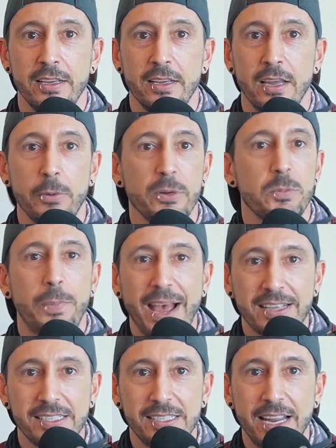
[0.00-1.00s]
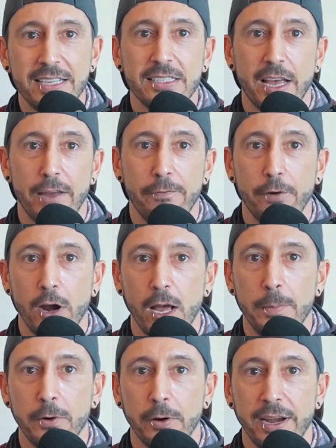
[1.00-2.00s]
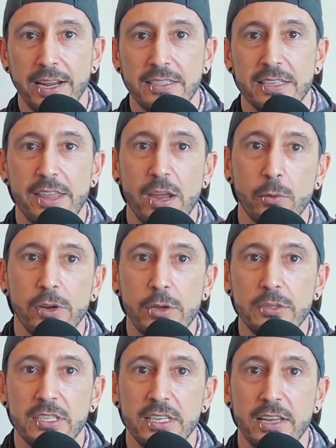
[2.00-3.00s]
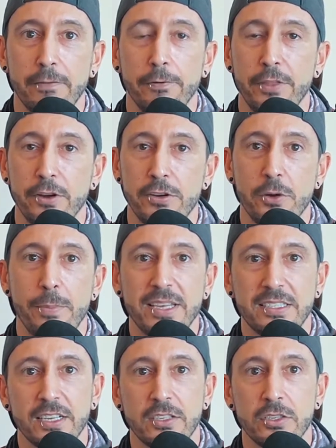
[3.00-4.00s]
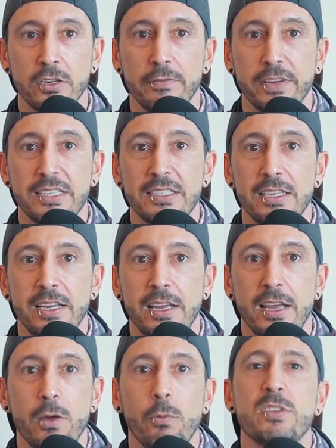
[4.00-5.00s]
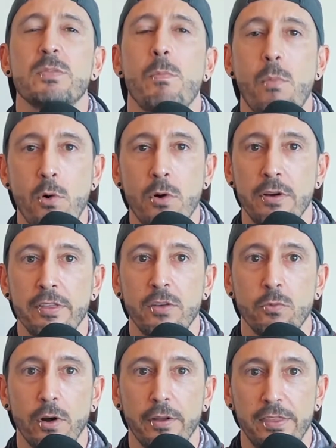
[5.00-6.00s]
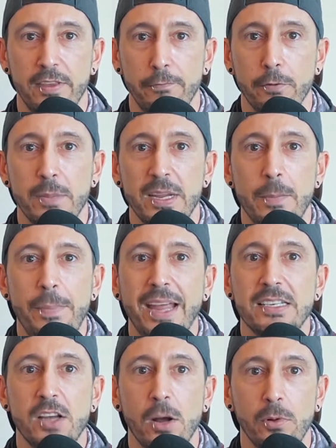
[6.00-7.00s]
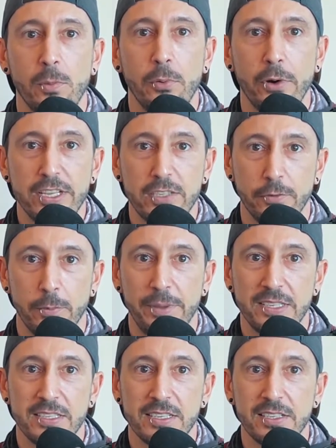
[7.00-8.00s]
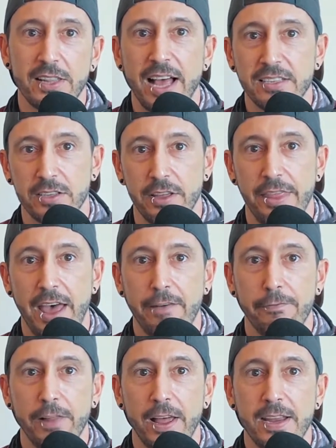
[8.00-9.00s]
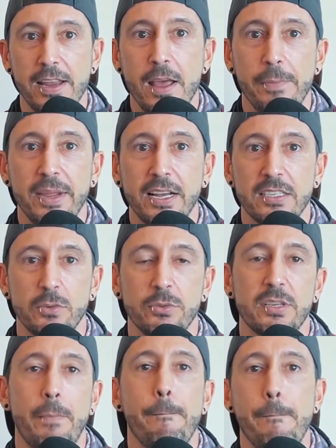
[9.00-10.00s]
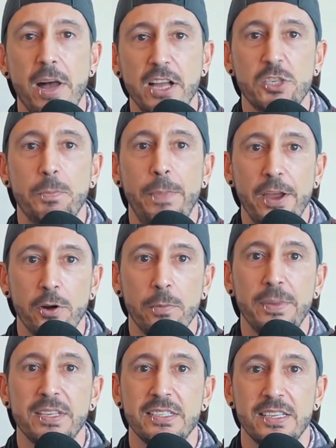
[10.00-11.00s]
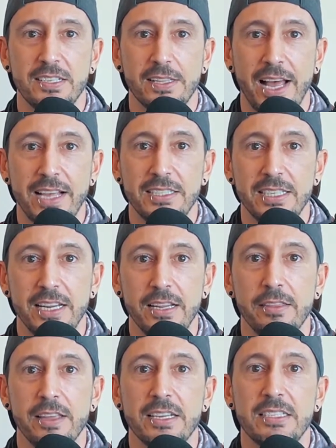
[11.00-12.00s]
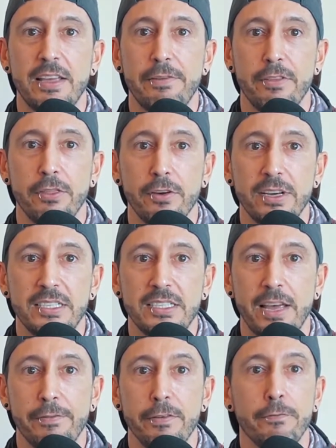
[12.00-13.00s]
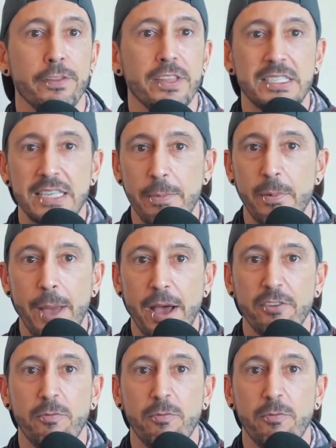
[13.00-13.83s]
It was back stateside for upgrades, and they were using it for their domestic service. It was more than worth it for me to pay double points for business class on that flight because it was a much better business class seat than a 737 for the same amount of